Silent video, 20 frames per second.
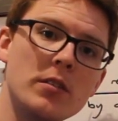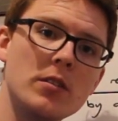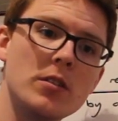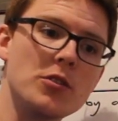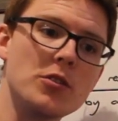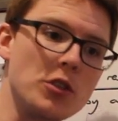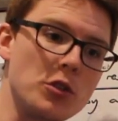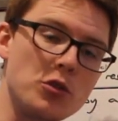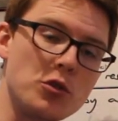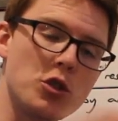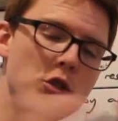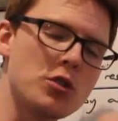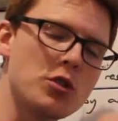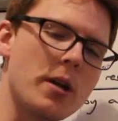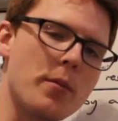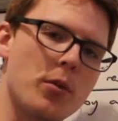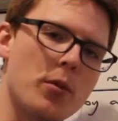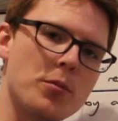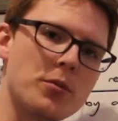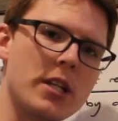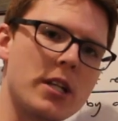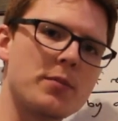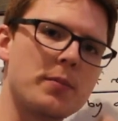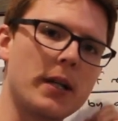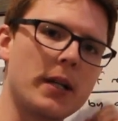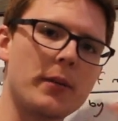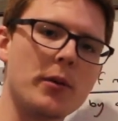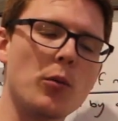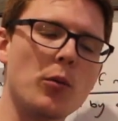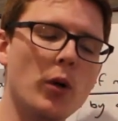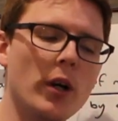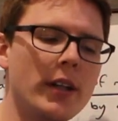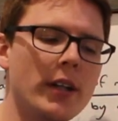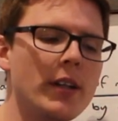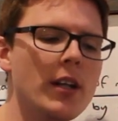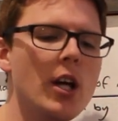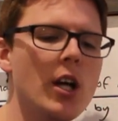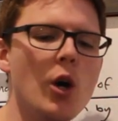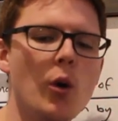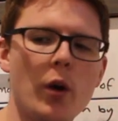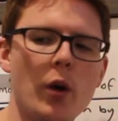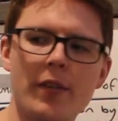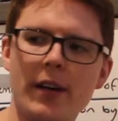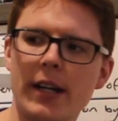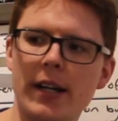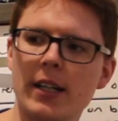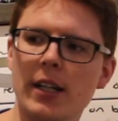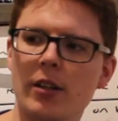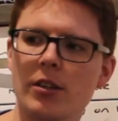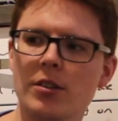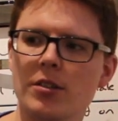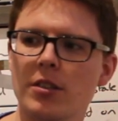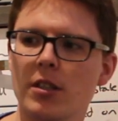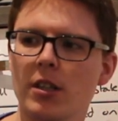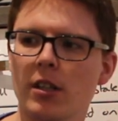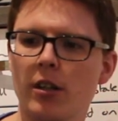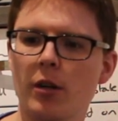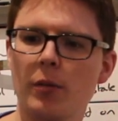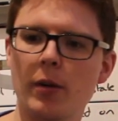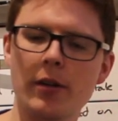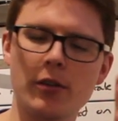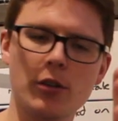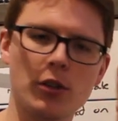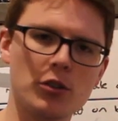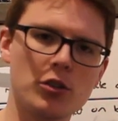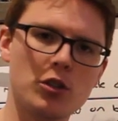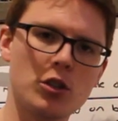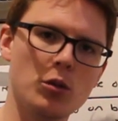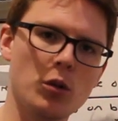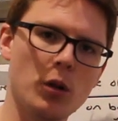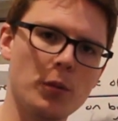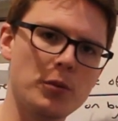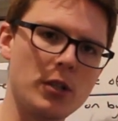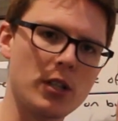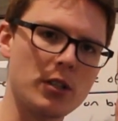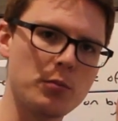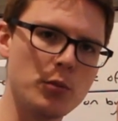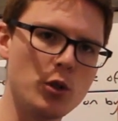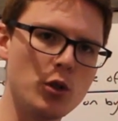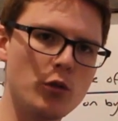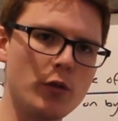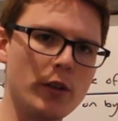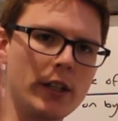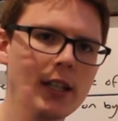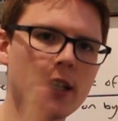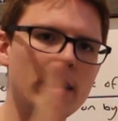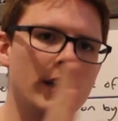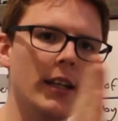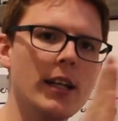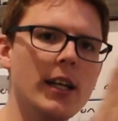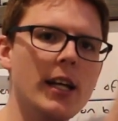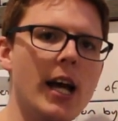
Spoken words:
So two separate objects becoming one. We've had another scenario where you've got two objects moving